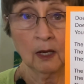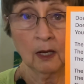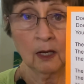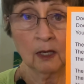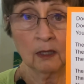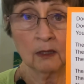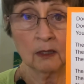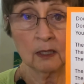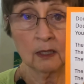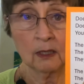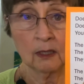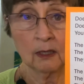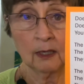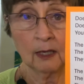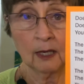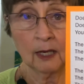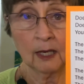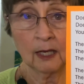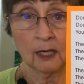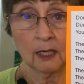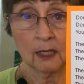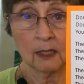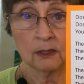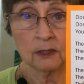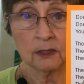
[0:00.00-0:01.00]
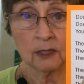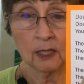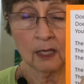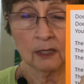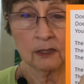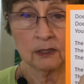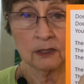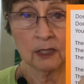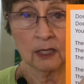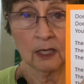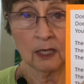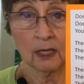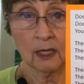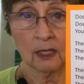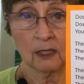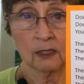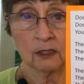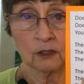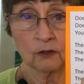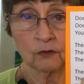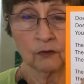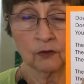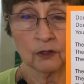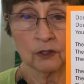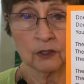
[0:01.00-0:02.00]
And then lays has the
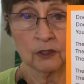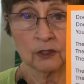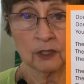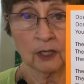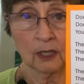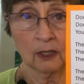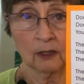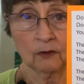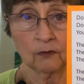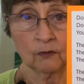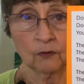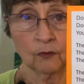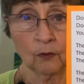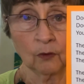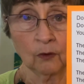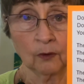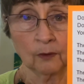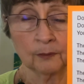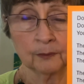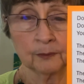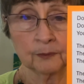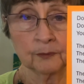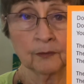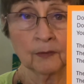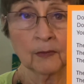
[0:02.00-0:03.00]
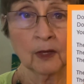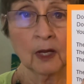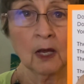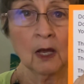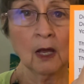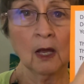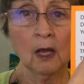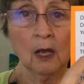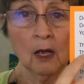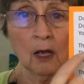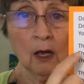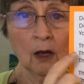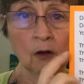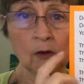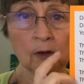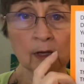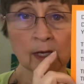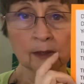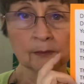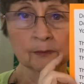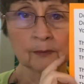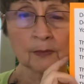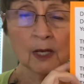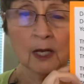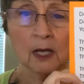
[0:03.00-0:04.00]
S for the second form.
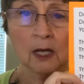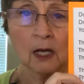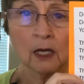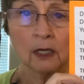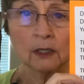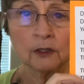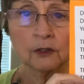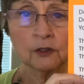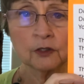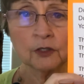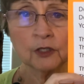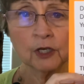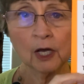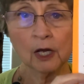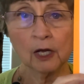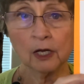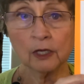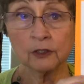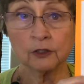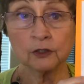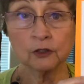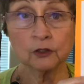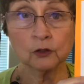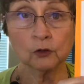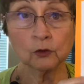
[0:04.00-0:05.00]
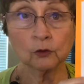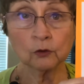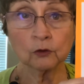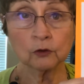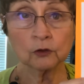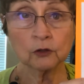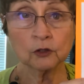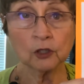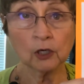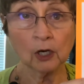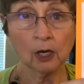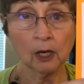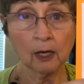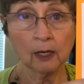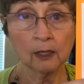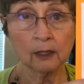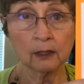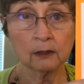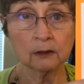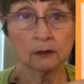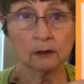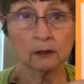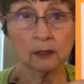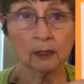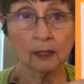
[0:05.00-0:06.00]
Okay. Does your
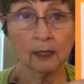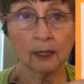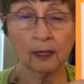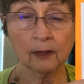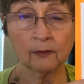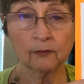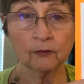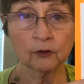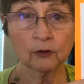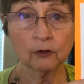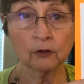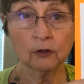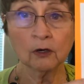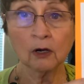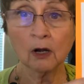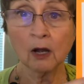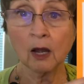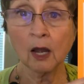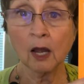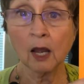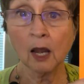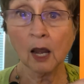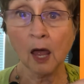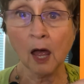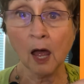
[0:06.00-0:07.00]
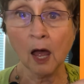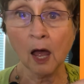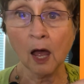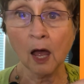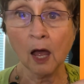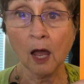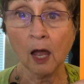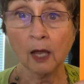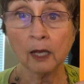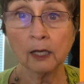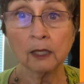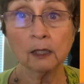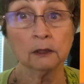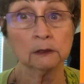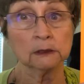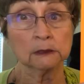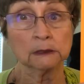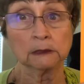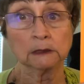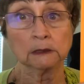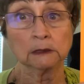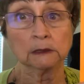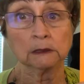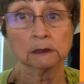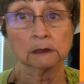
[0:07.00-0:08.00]
child ever lie?
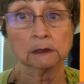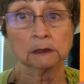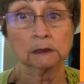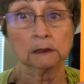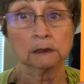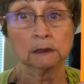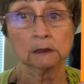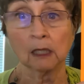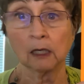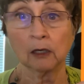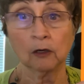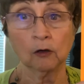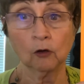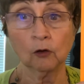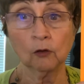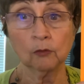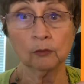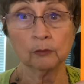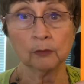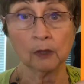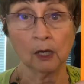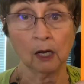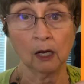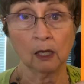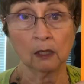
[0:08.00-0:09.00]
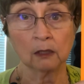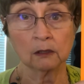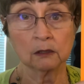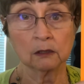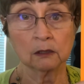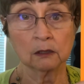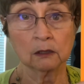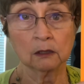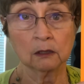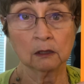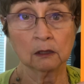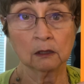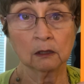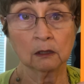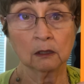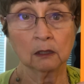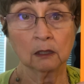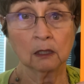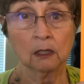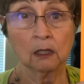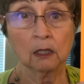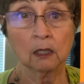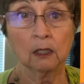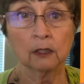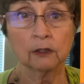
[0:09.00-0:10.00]
I hope not.
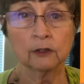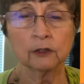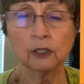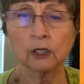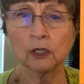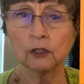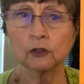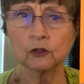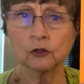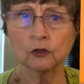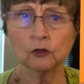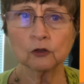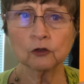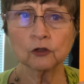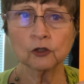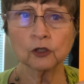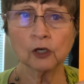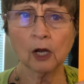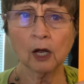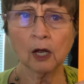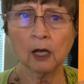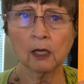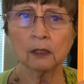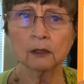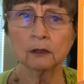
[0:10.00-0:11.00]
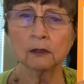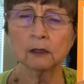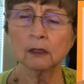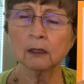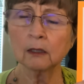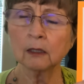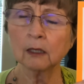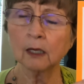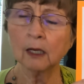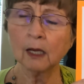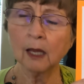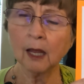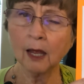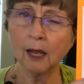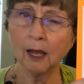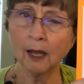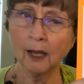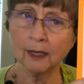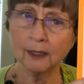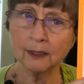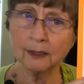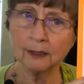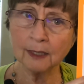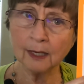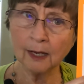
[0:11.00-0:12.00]
Does your child
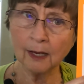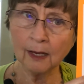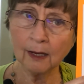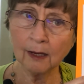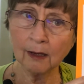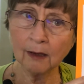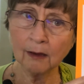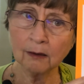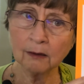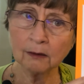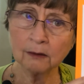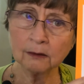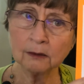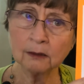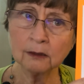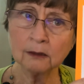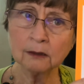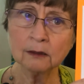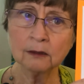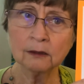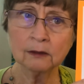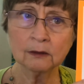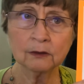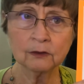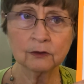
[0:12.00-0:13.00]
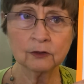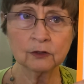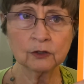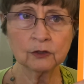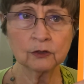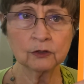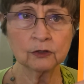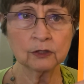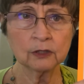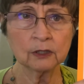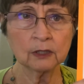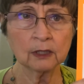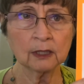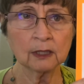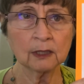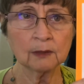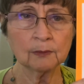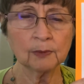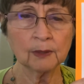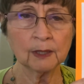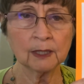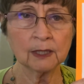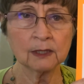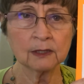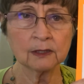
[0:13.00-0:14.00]
lie down to
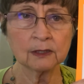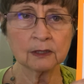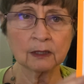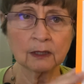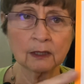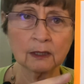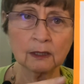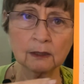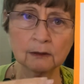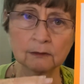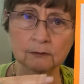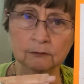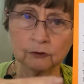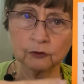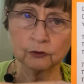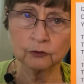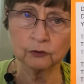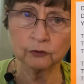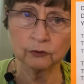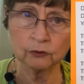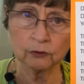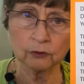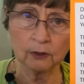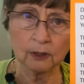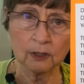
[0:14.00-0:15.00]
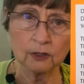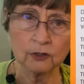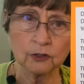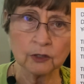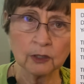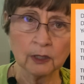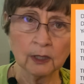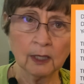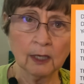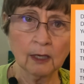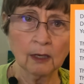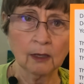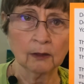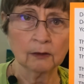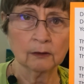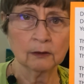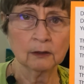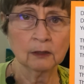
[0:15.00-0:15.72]
sleep easily? Stretching out.